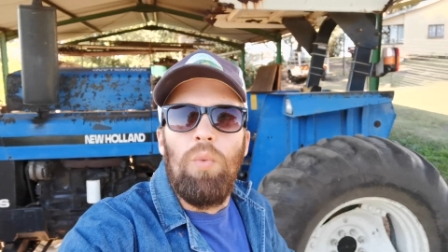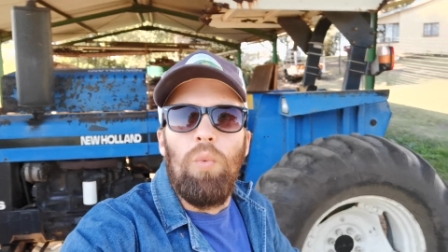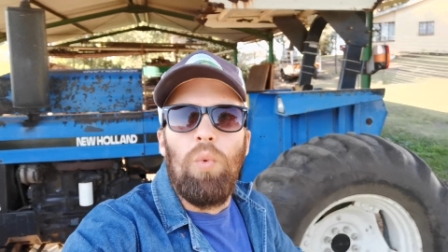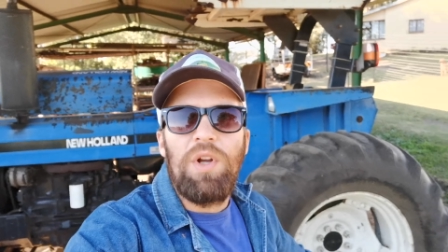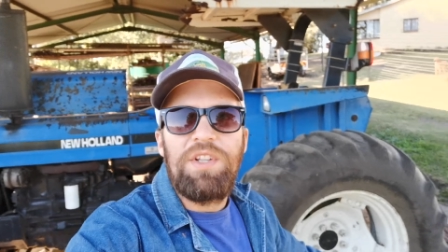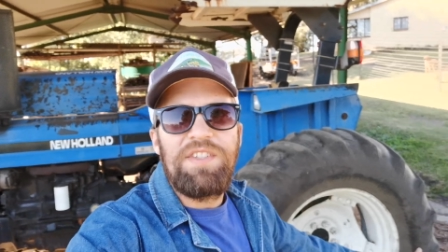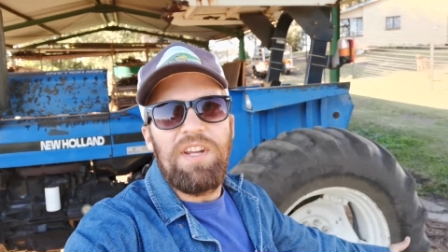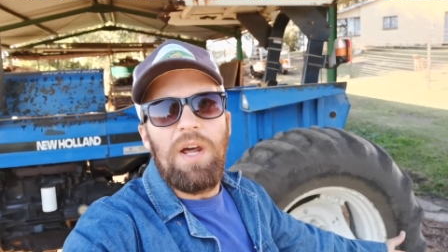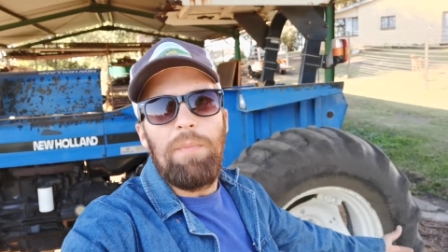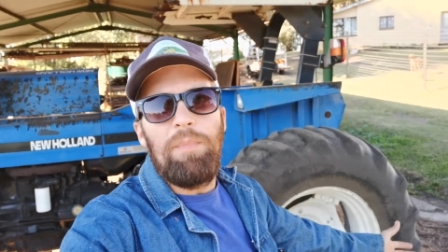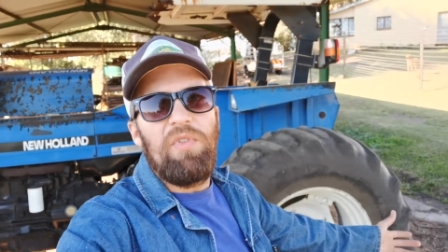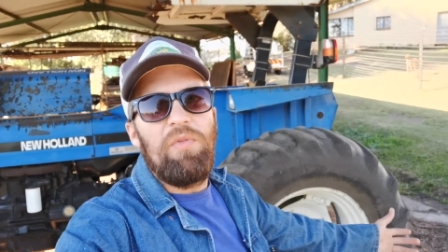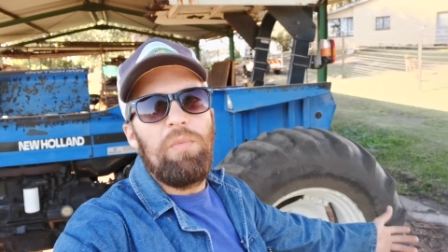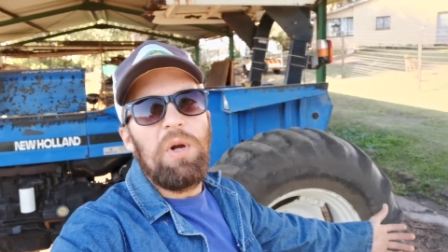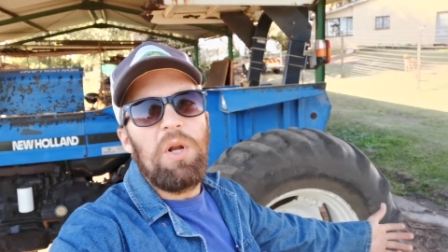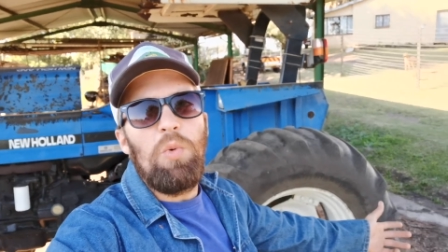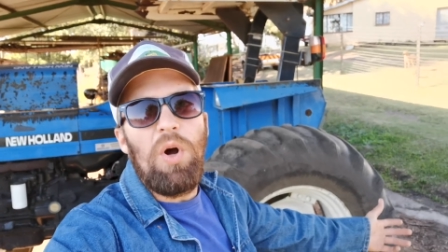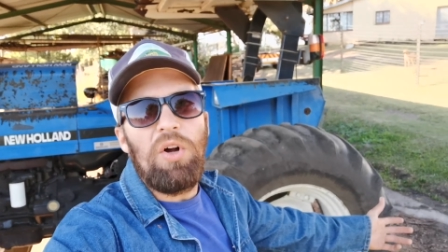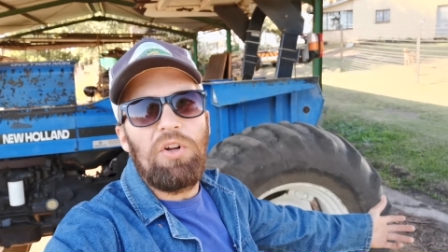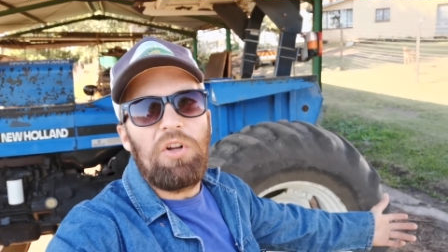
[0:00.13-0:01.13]
What's up,
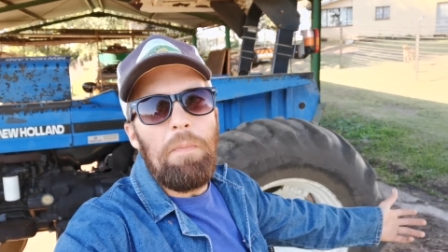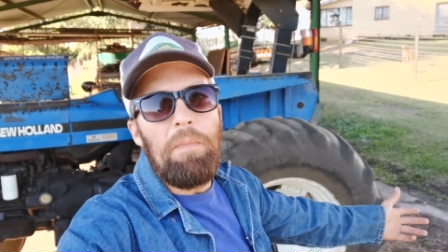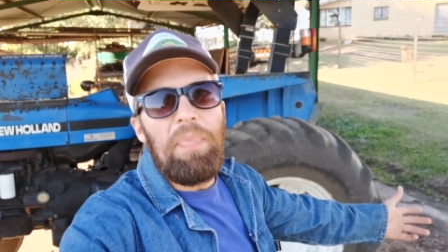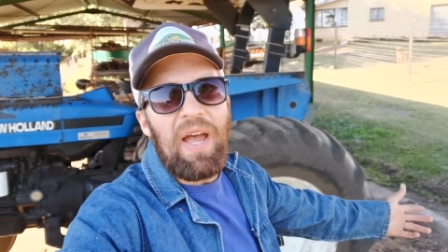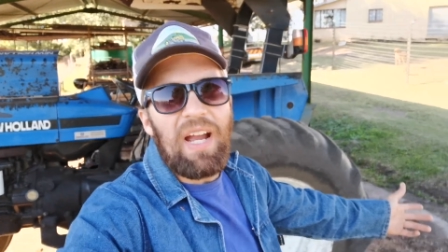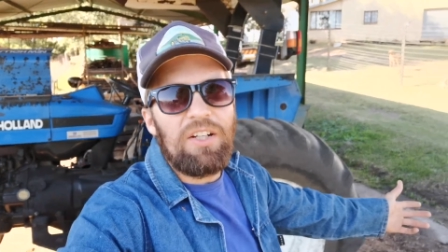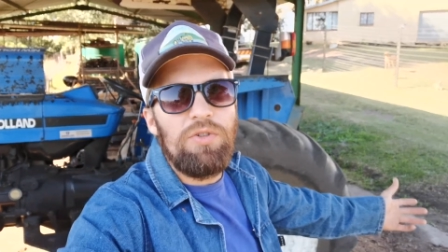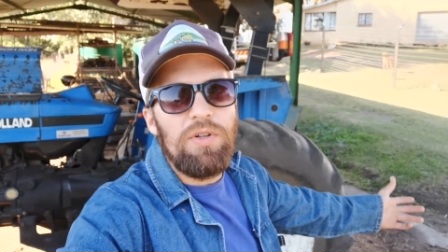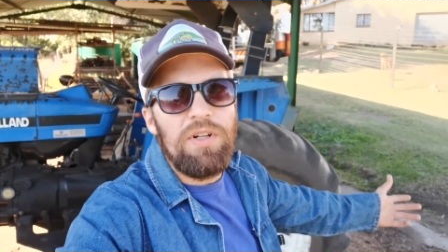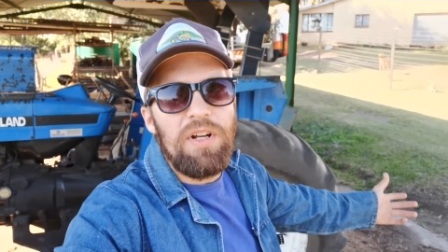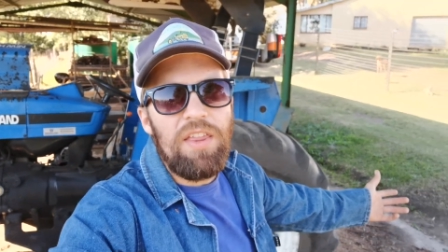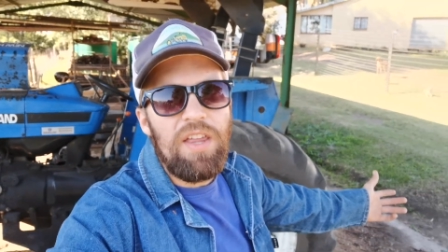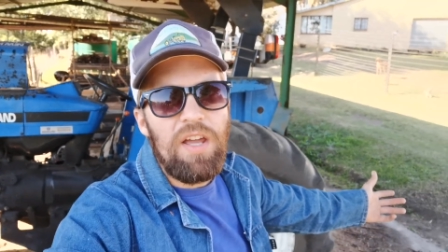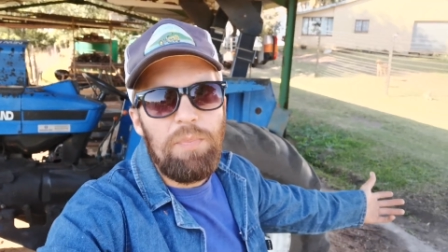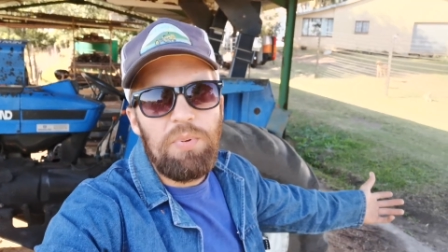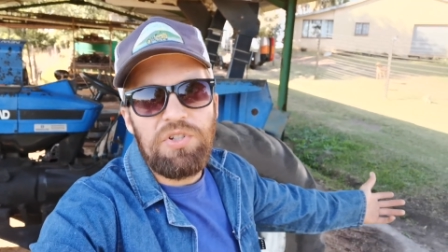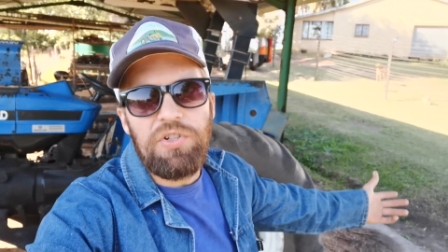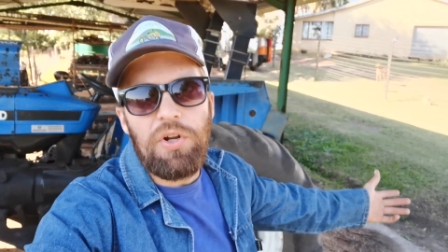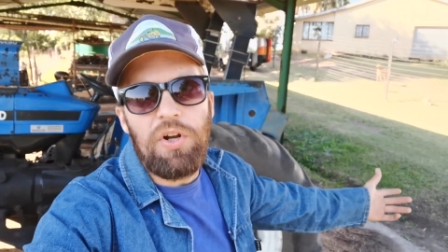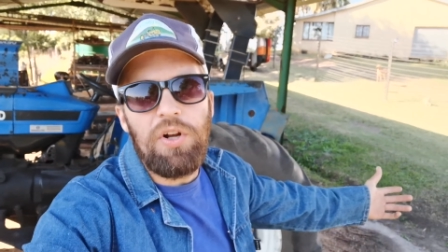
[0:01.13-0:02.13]
everybody? Welcome back to another
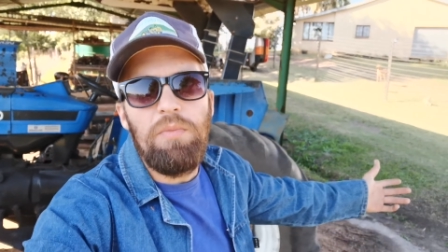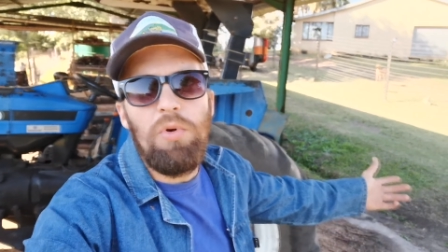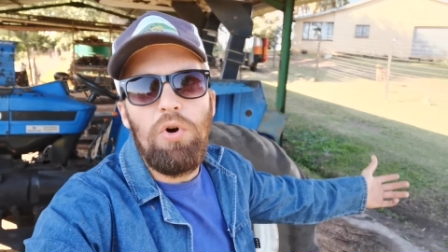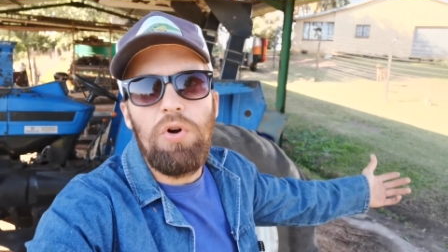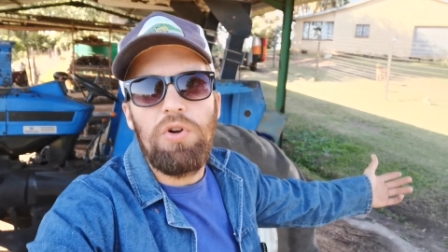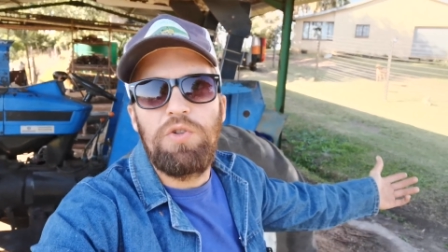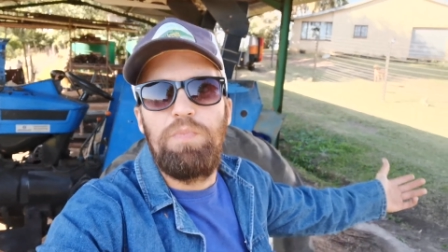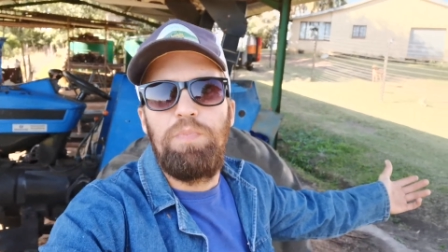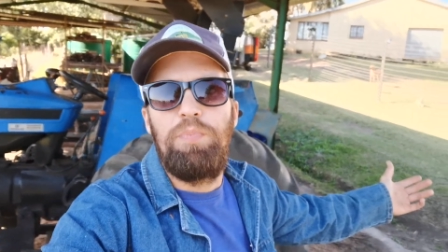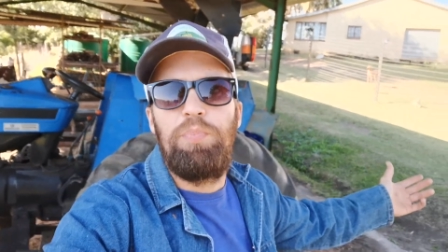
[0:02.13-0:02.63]
episode of Morgs